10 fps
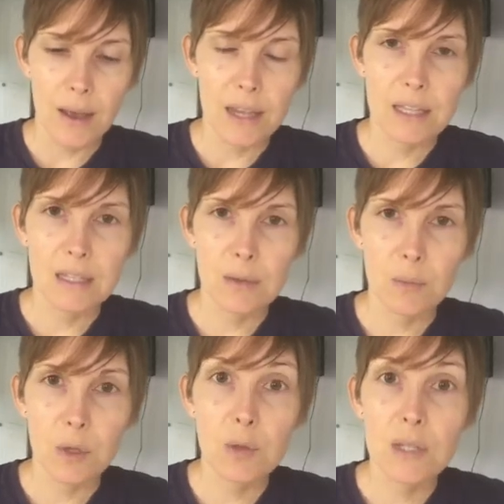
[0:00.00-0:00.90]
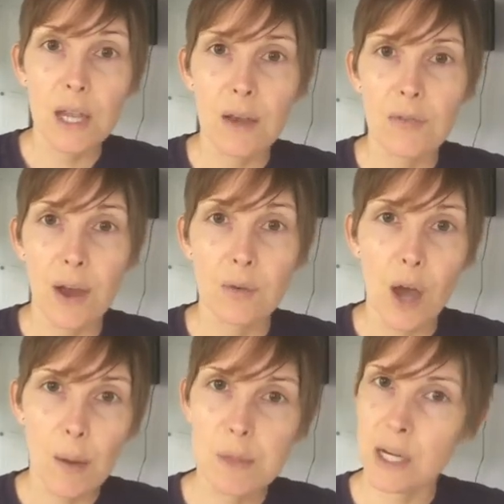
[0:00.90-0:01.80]
it's using found
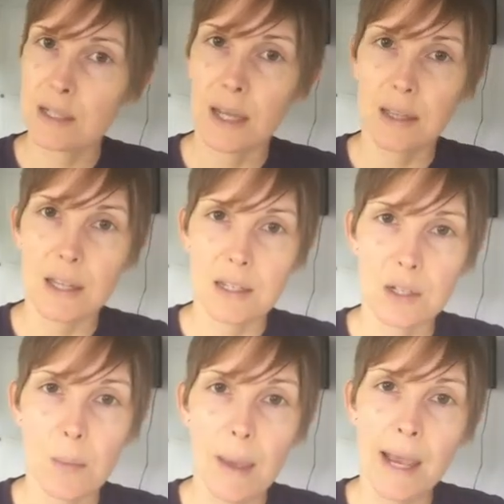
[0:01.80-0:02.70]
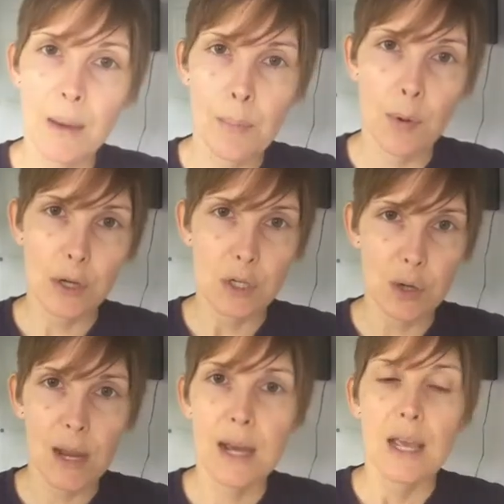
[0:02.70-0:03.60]
objects like this to make a portrait.